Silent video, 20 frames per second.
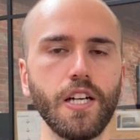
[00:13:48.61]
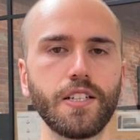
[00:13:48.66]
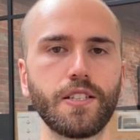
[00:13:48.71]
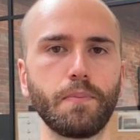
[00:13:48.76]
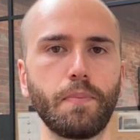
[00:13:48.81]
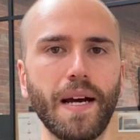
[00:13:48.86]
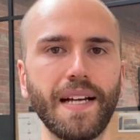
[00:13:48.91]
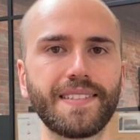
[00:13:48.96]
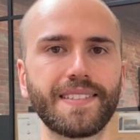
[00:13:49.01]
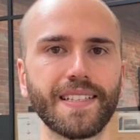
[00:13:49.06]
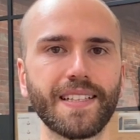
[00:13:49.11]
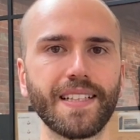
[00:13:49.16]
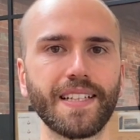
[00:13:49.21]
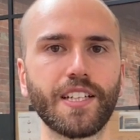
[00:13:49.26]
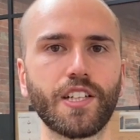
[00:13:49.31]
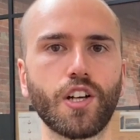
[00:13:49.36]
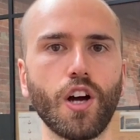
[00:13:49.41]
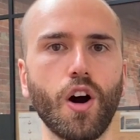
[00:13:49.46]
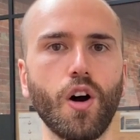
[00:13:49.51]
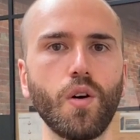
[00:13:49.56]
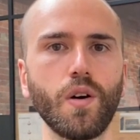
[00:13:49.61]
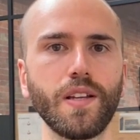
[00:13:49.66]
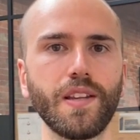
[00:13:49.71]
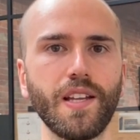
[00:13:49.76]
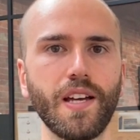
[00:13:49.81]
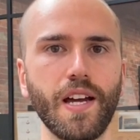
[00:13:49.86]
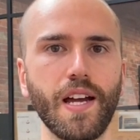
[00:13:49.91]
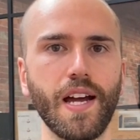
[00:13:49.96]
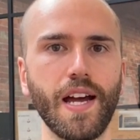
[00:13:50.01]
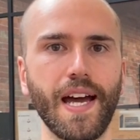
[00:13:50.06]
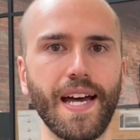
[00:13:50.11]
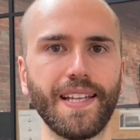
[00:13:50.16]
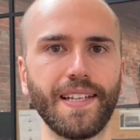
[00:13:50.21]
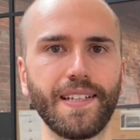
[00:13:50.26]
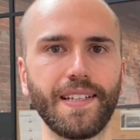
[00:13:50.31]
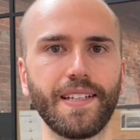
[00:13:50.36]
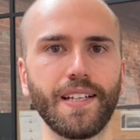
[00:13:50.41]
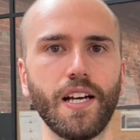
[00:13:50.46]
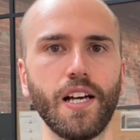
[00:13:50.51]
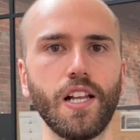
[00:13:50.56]
to basically go in there
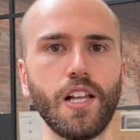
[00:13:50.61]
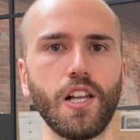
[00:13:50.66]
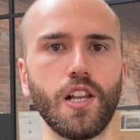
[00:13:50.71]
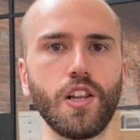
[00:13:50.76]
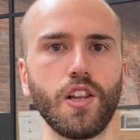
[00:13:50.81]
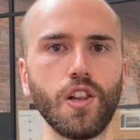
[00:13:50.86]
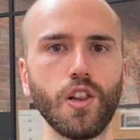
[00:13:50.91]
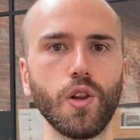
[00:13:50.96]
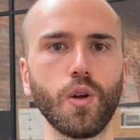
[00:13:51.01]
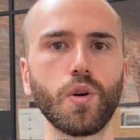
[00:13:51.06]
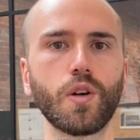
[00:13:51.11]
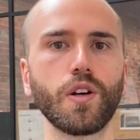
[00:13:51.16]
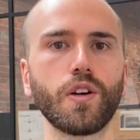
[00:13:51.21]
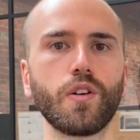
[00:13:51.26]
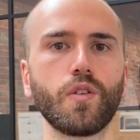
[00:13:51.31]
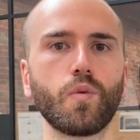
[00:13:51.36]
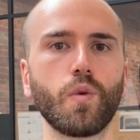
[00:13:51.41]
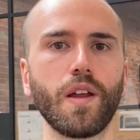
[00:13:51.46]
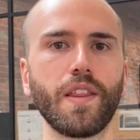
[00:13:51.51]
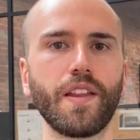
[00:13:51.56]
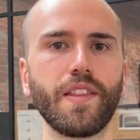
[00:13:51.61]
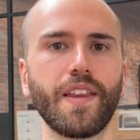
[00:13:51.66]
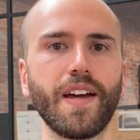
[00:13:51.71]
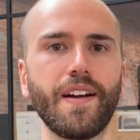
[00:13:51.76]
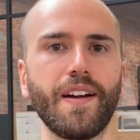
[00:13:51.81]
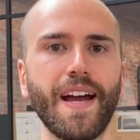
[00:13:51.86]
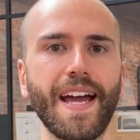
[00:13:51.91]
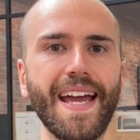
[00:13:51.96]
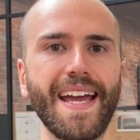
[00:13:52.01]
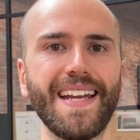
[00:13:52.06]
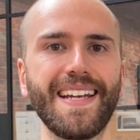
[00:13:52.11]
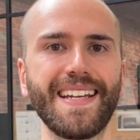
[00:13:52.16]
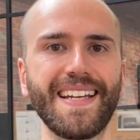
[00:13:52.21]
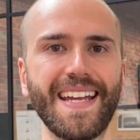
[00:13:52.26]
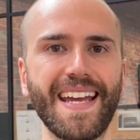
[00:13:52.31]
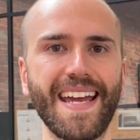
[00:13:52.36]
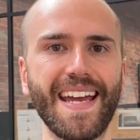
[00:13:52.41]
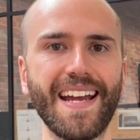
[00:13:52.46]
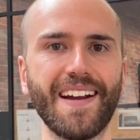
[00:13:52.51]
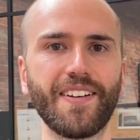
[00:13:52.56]
and look at whether there are
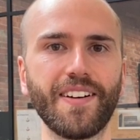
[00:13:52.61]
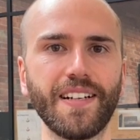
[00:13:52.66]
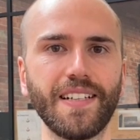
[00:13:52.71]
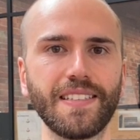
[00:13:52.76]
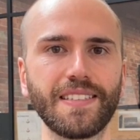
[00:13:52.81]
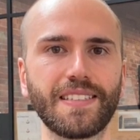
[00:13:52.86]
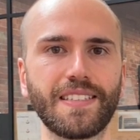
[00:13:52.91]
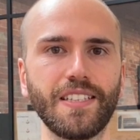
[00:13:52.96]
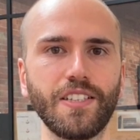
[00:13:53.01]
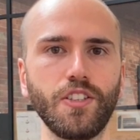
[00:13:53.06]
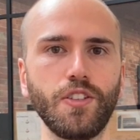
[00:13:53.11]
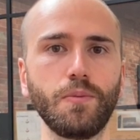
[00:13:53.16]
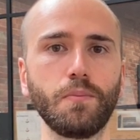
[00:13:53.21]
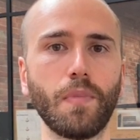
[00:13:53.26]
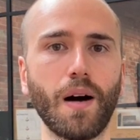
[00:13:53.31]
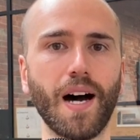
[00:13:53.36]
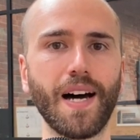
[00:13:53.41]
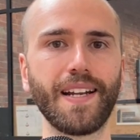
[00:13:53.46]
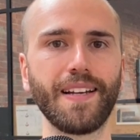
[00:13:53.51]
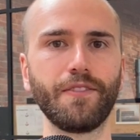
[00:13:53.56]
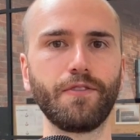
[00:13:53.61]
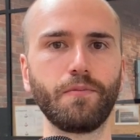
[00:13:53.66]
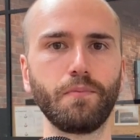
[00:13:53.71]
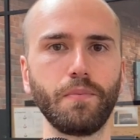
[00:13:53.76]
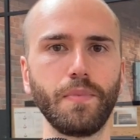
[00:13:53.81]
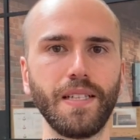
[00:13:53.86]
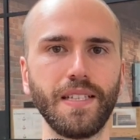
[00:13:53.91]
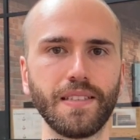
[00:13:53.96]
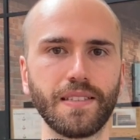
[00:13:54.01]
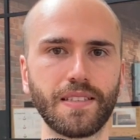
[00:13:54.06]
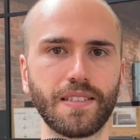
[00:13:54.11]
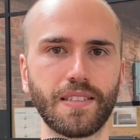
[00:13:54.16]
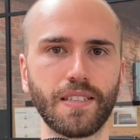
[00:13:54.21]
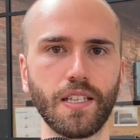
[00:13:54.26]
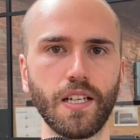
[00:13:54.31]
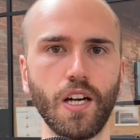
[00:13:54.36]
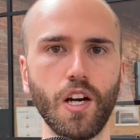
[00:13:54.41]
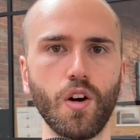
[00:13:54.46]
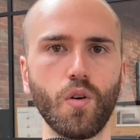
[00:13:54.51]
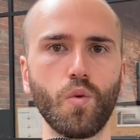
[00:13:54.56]
any areas that you might have missed,
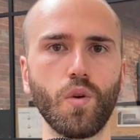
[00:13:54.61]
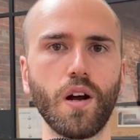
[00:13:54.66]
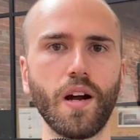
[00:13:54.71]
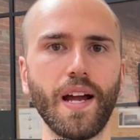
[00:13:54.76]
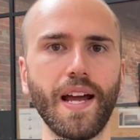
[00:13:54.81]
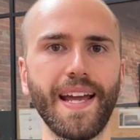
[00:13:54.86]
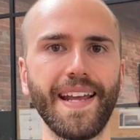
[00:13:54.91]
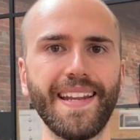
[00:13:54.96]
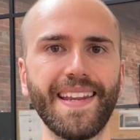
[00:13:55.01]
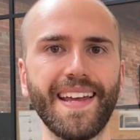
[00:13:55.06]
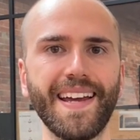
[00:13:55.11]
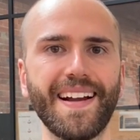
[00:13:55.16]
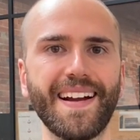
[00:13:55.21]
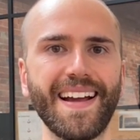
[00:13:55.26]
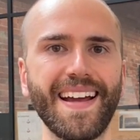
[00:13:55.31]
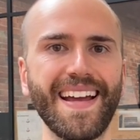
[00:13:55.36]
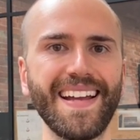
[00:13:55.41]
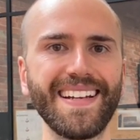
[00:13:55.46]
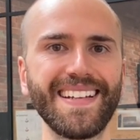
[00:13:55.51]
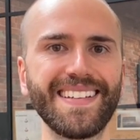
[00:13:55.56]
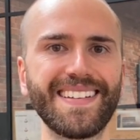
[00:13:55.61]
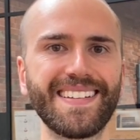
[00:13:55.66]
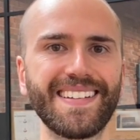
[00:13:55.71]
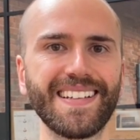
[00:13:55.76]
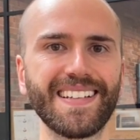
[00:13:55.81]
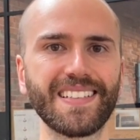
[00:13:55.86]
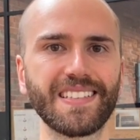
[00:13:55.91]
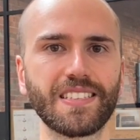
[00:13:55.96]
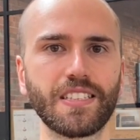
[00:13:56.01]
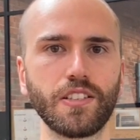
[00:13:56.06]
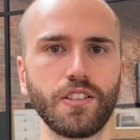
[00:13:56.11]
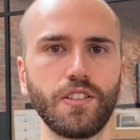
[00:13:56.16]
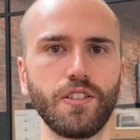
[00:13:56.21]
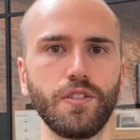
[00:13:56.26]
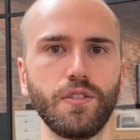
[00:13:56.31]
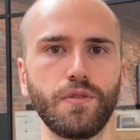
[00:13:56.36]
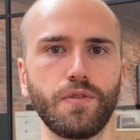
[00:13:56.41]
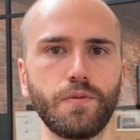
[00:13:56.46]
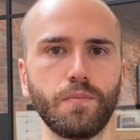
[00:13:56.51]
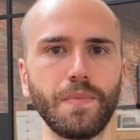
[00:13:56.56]
where there are any things that
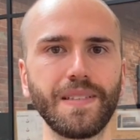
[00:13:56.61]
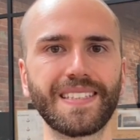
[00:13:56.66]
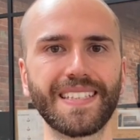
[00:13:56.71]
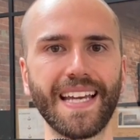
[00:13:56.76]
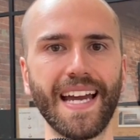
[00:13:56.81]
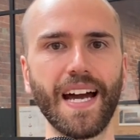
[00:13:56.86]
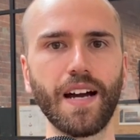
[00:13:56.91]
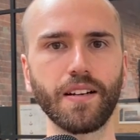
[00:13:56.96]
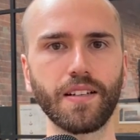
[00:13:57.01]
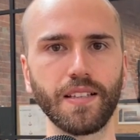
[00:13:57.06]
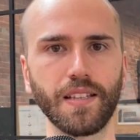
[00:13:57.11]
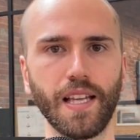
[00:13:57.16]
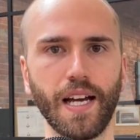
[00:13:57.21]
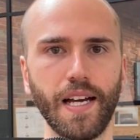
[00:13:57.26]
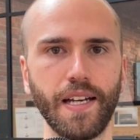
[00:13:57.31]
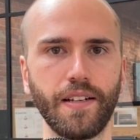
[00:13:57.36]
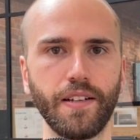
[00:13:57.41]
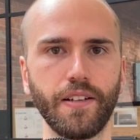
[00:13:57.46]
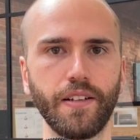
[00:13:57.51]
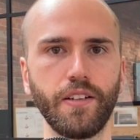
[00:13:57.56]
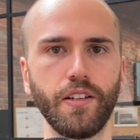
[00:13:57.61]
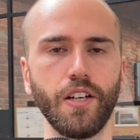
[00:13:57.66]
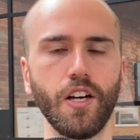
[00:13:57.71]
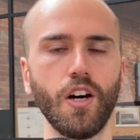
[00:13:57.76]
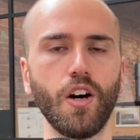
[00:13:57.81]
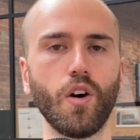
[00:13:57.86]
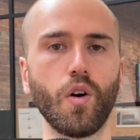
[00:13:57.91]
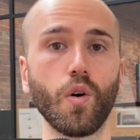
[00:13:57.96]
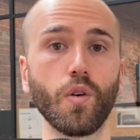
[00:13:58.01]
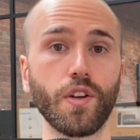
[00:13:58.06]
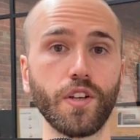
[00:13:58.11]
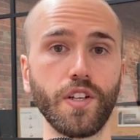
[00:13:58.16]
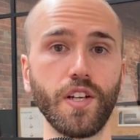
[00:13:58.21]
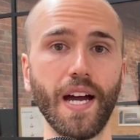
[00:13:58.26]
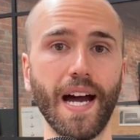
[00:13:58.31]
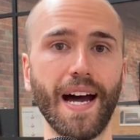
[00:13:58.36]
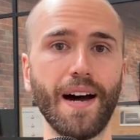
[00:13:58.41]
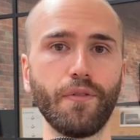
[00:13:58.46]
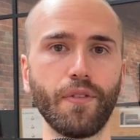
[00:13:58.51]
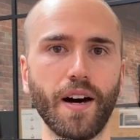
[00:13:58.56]
you've miscalculated or that you
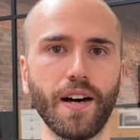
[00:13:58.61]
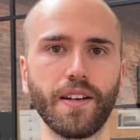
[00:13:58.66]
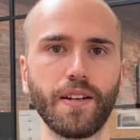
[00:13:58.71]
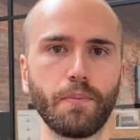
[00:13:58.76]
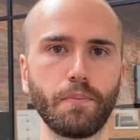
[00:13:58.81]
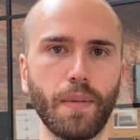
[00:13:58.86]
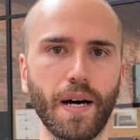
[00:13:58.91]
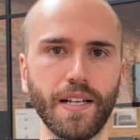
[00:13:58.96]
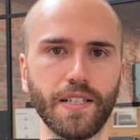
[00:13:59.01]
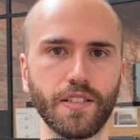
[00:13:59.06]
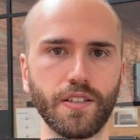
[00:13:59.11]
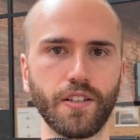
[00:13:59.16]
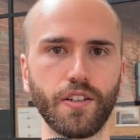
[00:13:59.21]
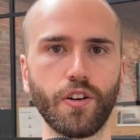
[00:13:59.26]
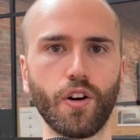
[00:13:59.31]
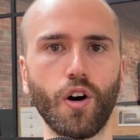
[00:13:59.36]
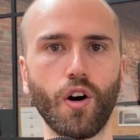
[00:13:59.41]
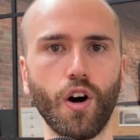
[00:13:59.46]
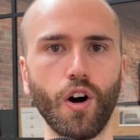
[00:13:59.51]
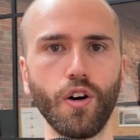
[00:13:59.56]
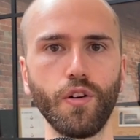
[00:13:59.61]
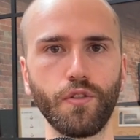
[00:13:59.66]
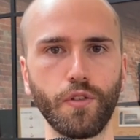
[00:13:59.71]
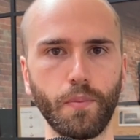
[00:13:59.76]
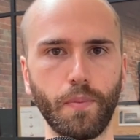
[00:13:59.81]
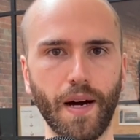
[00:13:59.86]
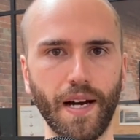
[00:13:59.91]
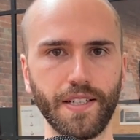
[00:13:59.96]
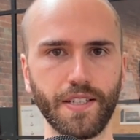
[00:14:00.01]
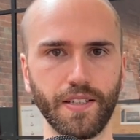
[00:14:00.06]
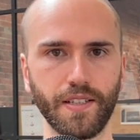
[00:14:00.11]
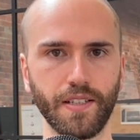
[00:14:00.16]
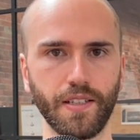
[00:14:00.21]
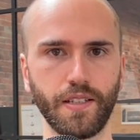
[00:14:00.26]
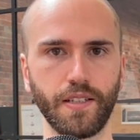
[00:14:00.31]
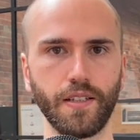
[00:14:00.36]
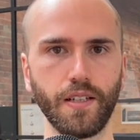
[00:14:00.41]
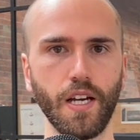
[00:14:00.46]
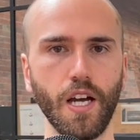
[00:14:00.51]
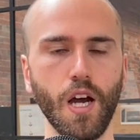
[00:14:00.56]
have under budgeted or over
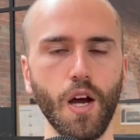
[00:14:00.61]
budgeted.